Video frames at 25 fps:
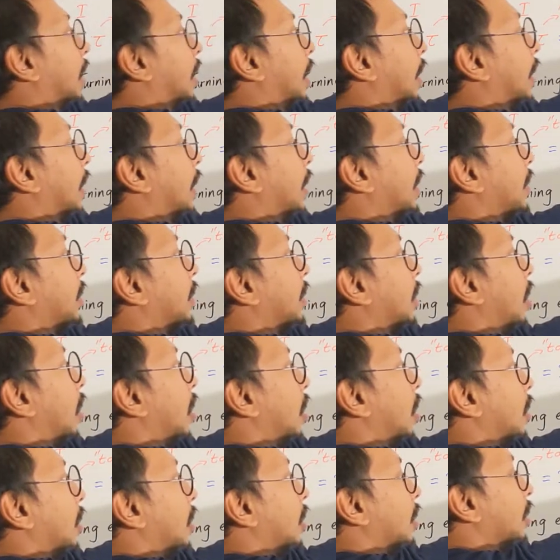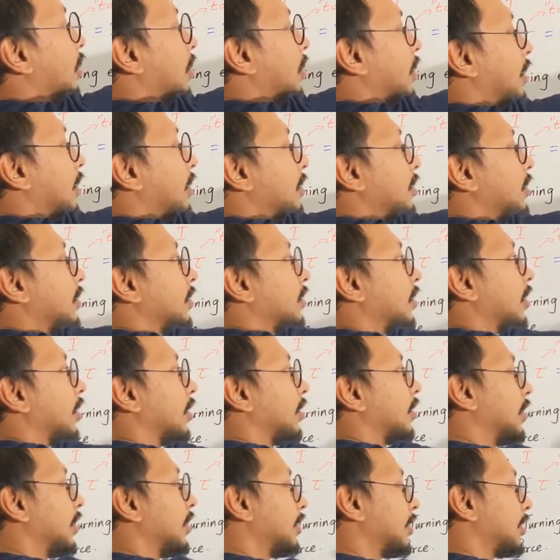and r is
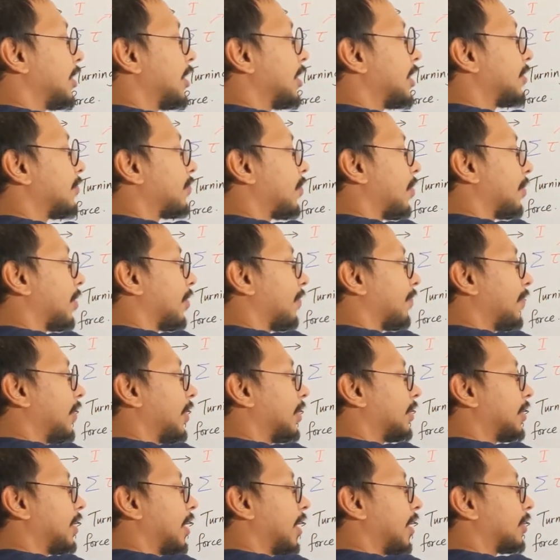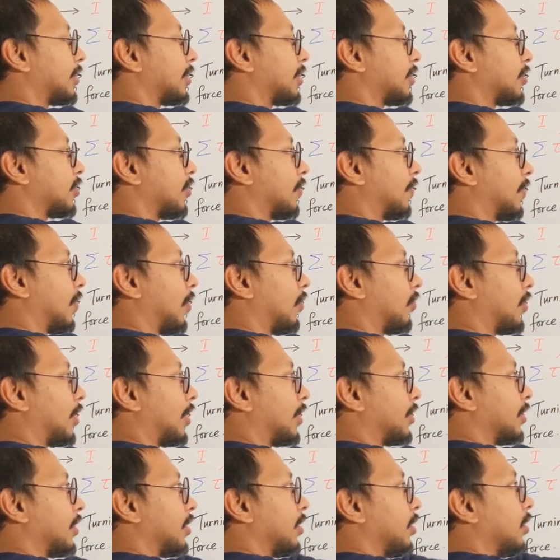the distance from the fixed axis of
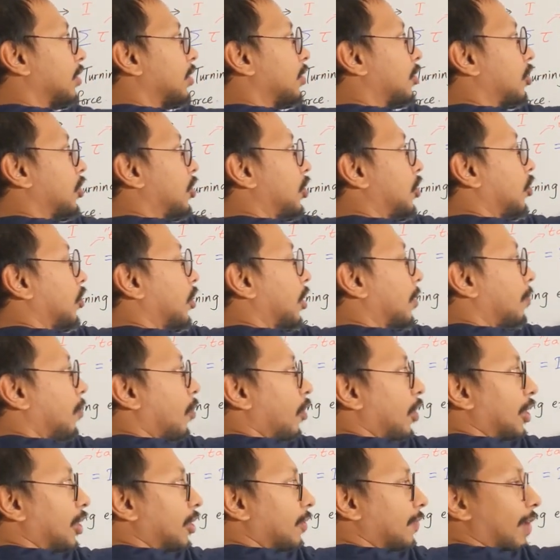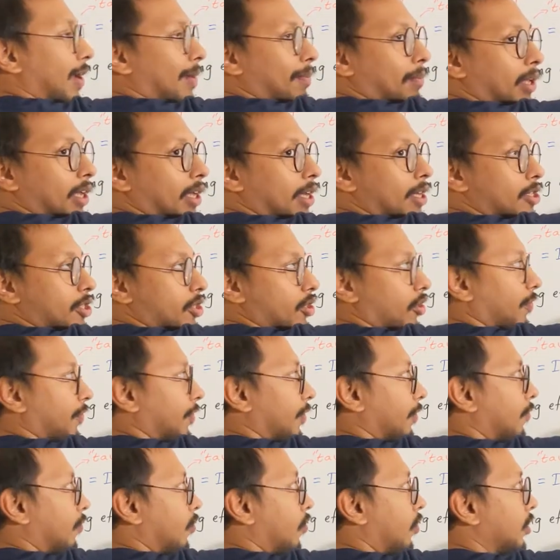rotation to the point of application of
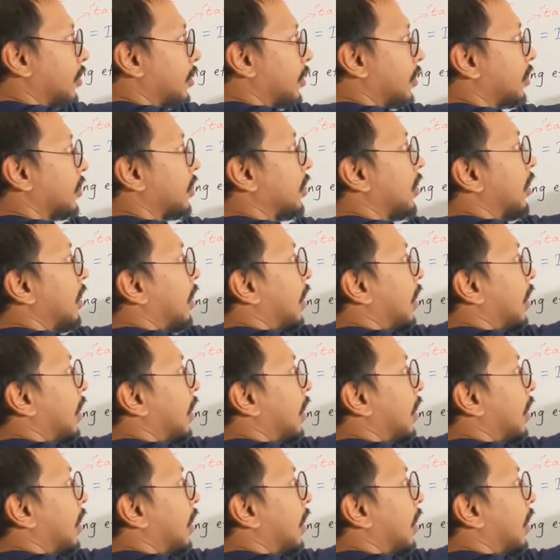the force,